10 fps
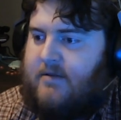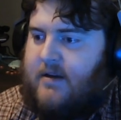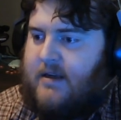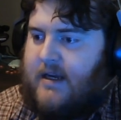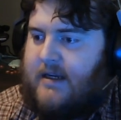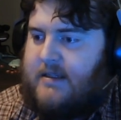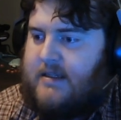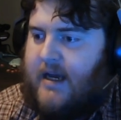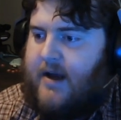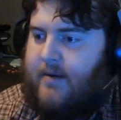because
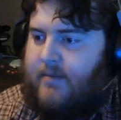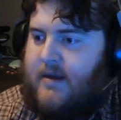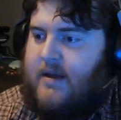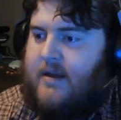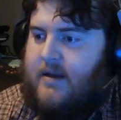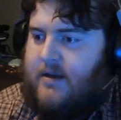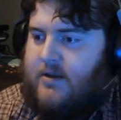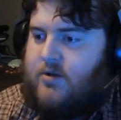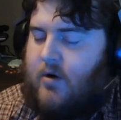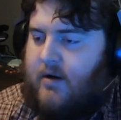um,
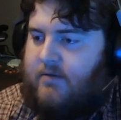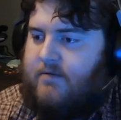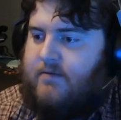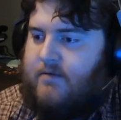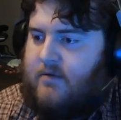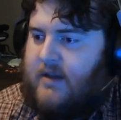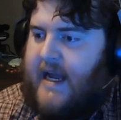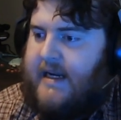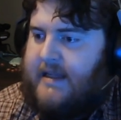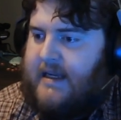sort of
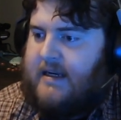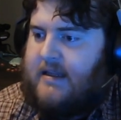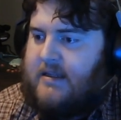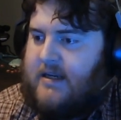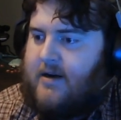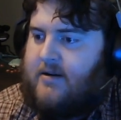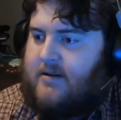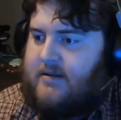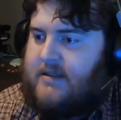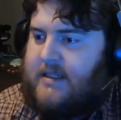light at the end of the
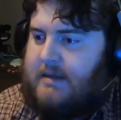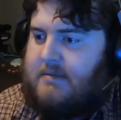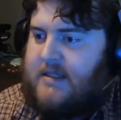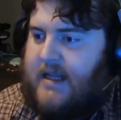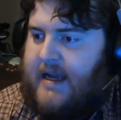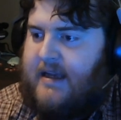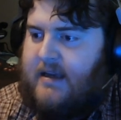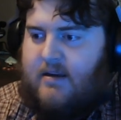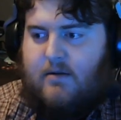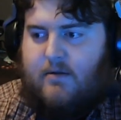tunnel seems
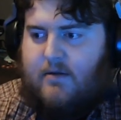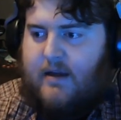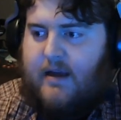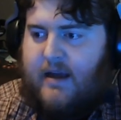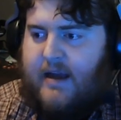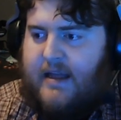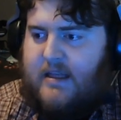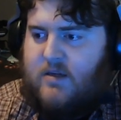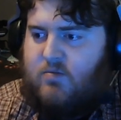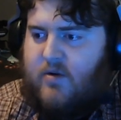like uh, at
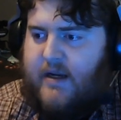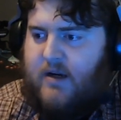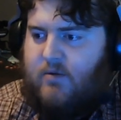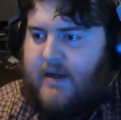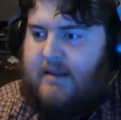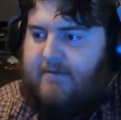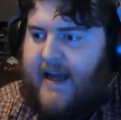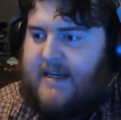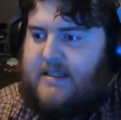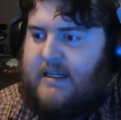this point with
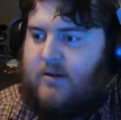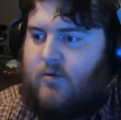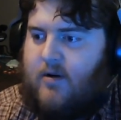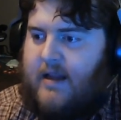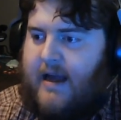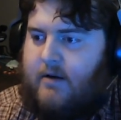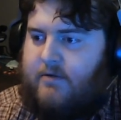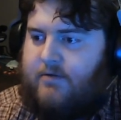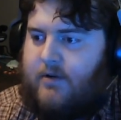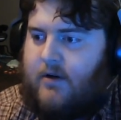vaccine rollout
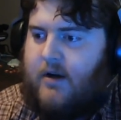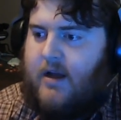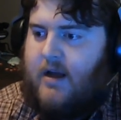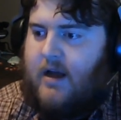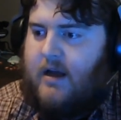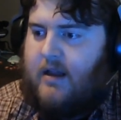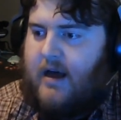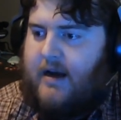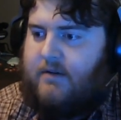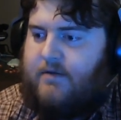for a
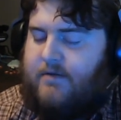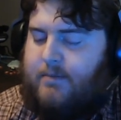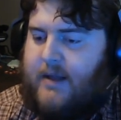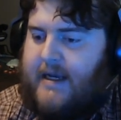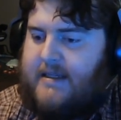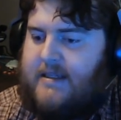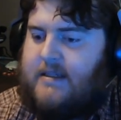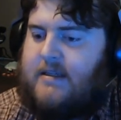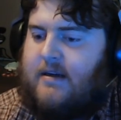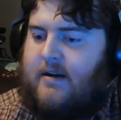lot of
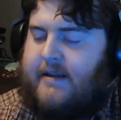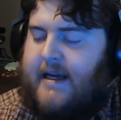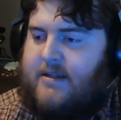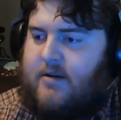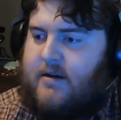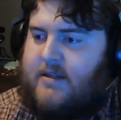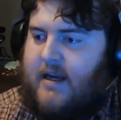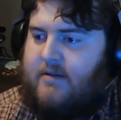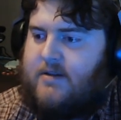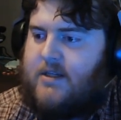places and all that sort of
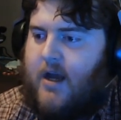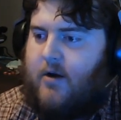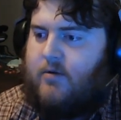stuff. So,